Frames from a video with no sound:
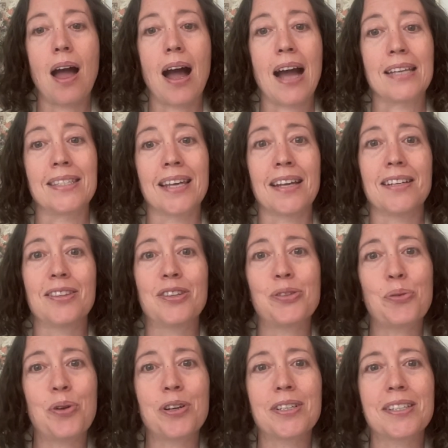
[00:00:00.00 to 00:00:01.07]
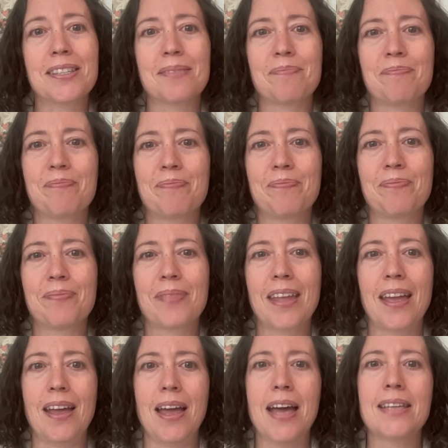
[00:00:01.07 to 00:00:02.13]
I cited the source.
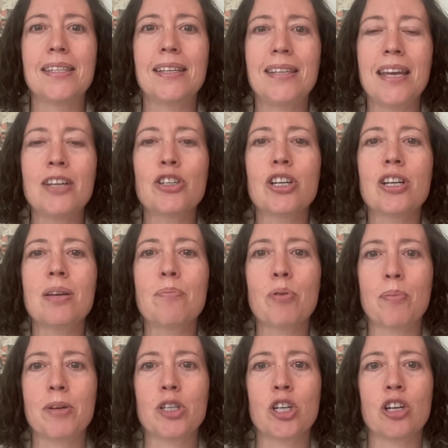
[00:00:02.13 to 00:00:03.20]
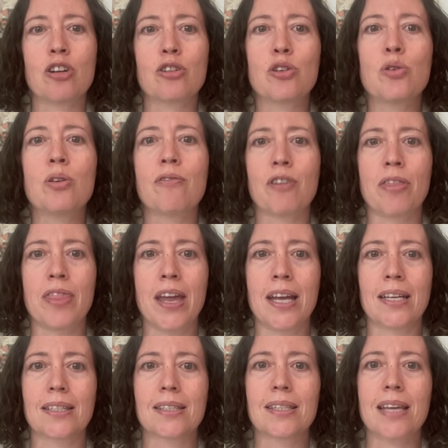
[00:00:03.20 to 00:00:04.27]
Citation and permission are two different
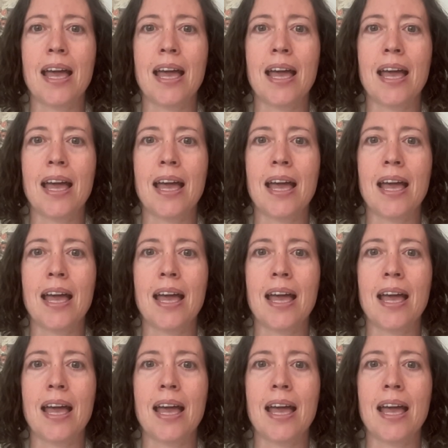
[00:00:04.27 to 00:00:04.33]
things,